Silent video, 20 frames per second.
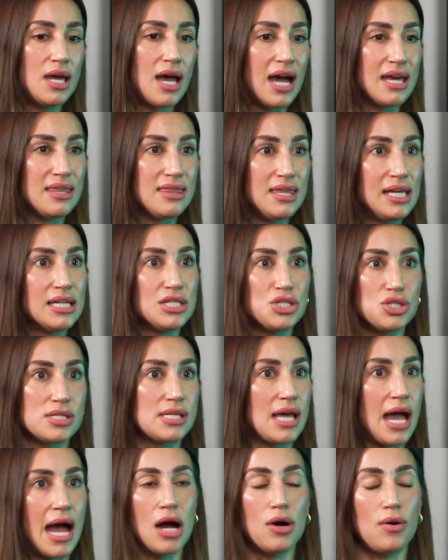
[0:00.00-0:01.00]
I think it's
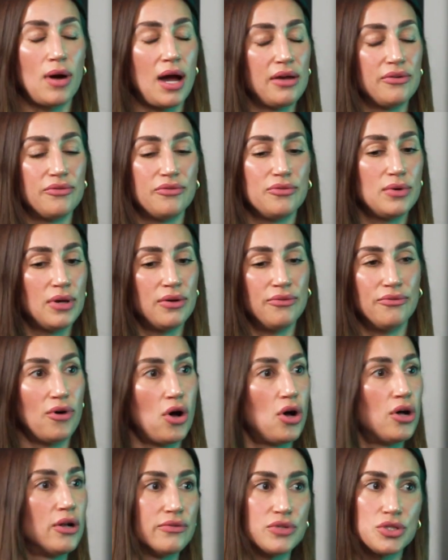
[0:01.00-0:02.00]
just how I've
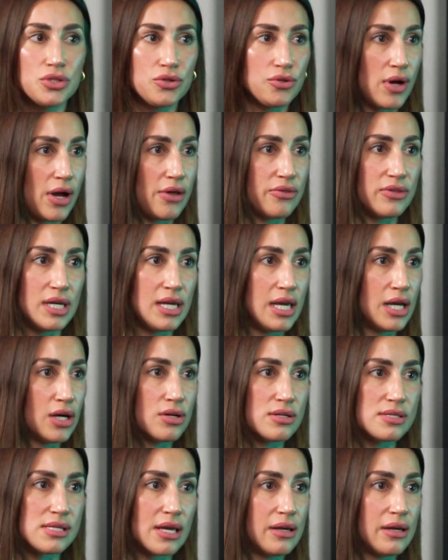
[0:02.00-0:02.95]
evolved throughout the years.